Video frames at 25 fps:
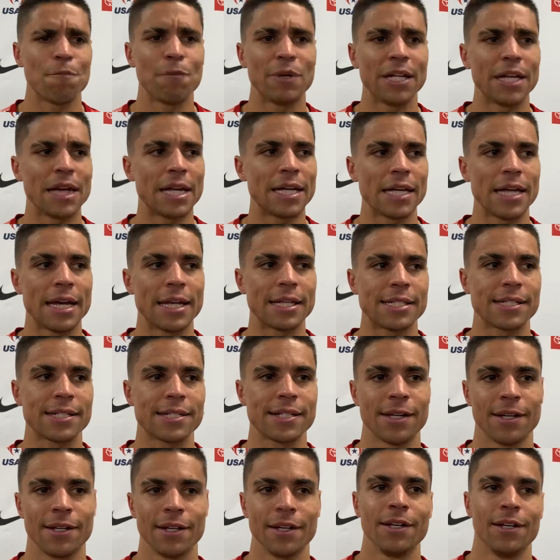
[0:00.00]
I mean it, it's
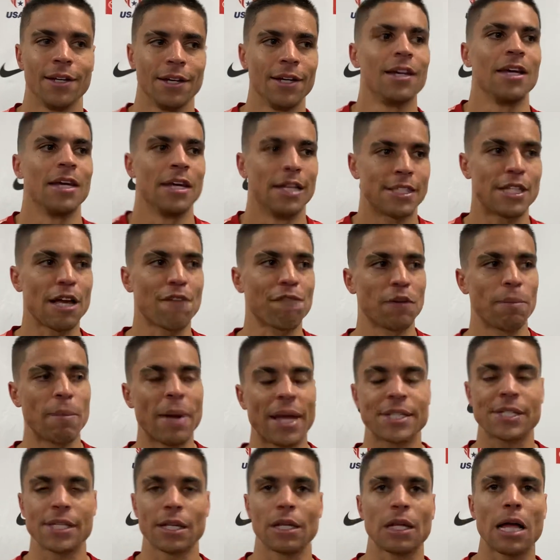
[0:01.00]
definitely
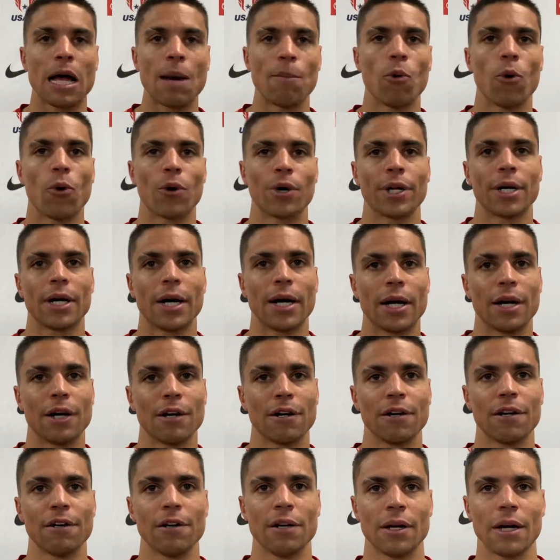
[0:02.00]
makes it a lot more uh,
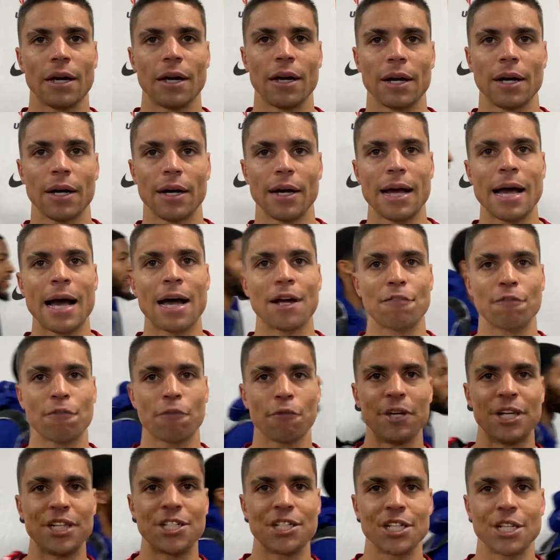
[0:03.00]
uh, out of
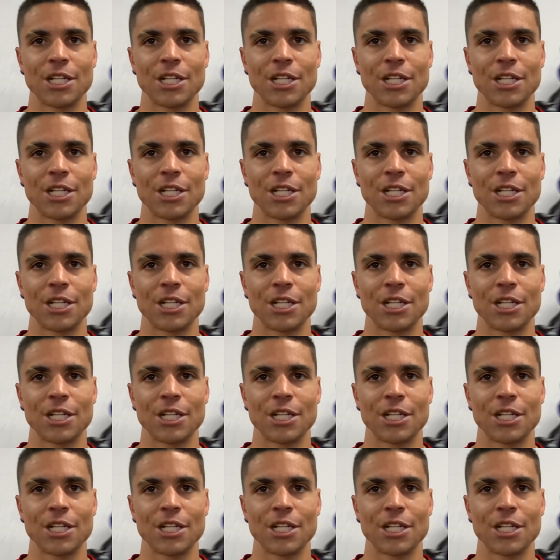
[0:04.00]
reach.